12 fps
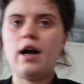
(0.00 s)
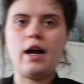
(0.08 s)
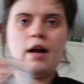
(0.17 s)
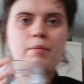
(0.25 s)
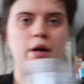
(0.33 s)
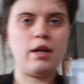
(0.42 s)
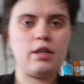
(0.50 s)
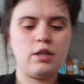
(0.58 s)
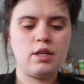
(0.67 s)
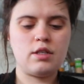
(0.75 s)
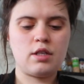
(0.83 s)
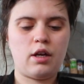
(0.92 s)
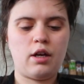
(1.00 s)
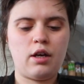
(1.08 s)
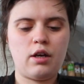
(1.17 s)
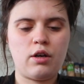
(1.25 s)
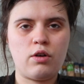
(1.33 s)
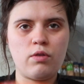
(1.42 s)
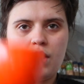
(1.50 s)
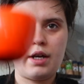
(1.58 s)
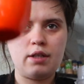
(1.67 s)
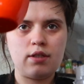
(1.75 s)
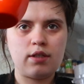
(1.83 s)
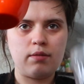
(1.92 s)
And you need to
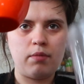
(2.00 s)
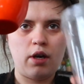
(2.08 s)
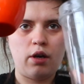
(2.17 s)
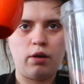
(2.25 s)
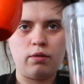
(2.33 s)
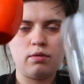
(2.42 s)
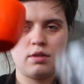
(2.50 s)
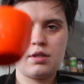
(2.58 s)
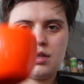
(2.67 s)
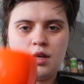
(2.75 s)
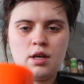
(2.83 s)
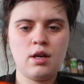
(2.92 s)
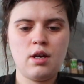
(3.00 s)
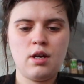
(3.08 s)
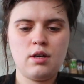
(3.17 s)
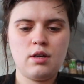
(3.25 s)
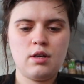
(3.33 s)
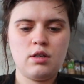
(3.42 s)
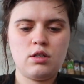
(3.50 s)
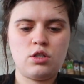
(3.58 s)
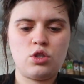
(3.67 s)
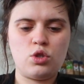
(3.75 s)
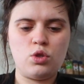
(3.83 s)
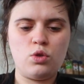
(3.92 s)
grind some oats
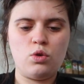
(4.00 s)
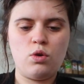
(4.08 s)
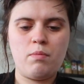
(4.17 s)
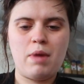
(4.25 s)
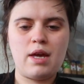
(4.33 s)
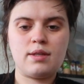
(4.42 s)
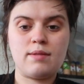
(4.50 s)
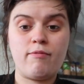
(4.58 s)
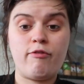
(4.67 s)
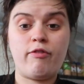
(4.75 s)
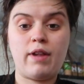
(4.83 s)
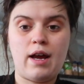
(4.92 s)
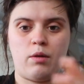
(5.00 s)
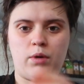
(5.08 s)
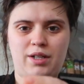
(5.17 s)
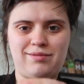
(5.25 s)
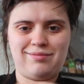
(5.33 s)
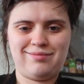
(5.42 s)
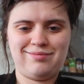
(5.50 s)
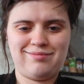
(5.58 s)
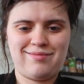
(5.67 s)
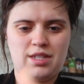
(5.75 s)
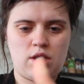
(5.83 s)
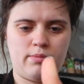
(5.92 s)
to make some flour.
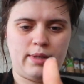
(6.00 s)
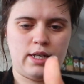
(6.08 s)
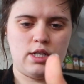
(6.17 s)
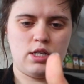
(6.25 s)
So I'm gonna